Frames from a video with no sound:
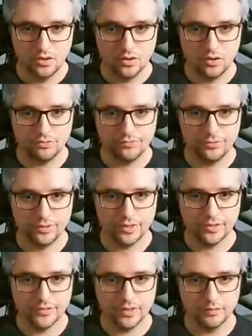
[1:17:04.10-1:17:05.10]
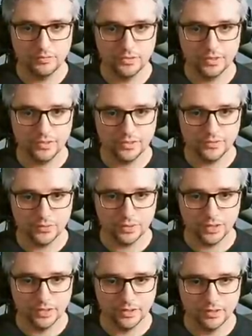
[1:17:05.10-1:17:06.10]
Oh, fuck it. I'm going this
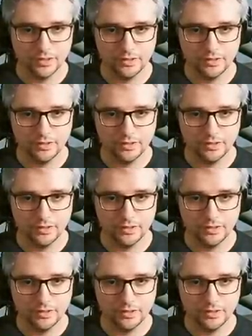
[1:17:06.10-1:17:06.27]
way.